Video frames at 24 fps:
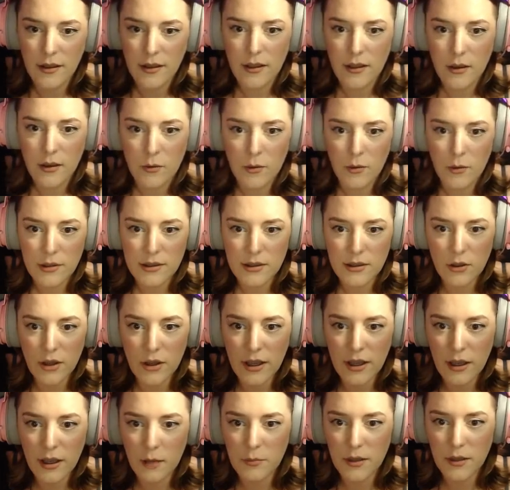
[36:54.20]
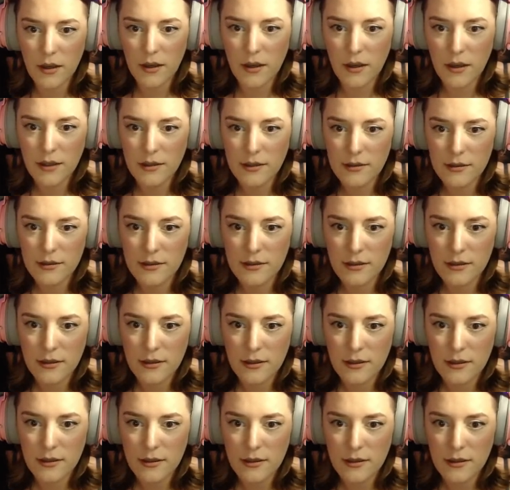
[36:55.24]
We're stocking up, guys.
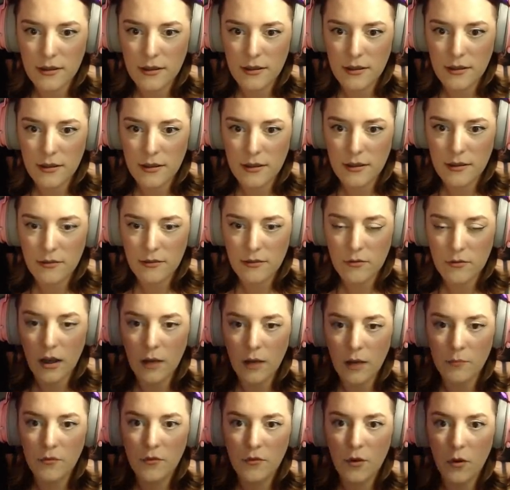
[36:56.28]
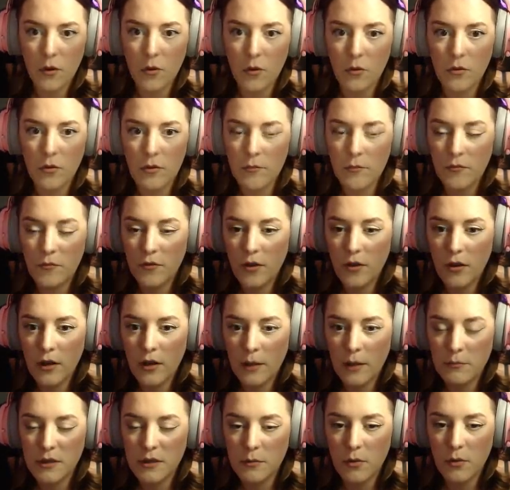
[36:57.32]
Right, I'm full. I'm full on
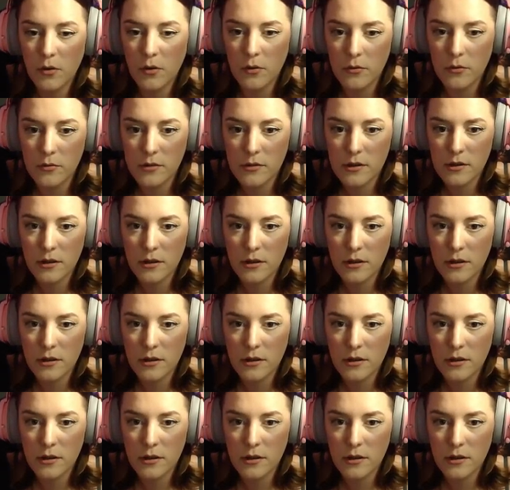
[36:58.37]
empty bottles.